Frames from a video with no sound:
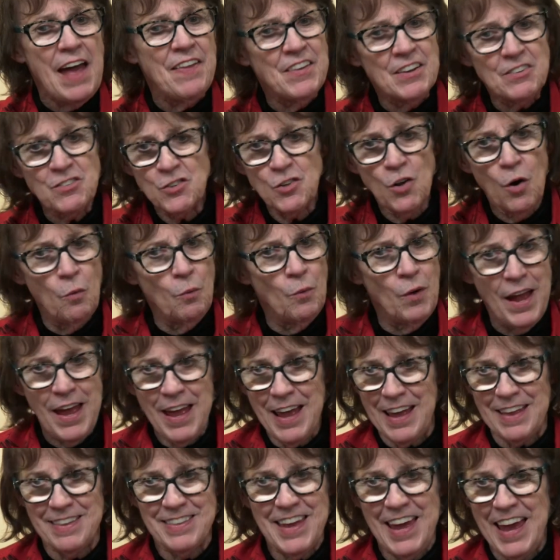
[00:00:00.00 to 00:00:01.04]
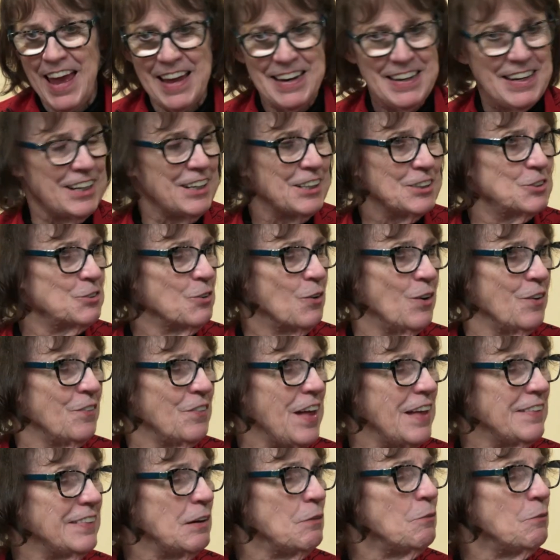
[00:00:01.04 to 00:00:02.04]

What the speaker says: and there's no way they had any control of that.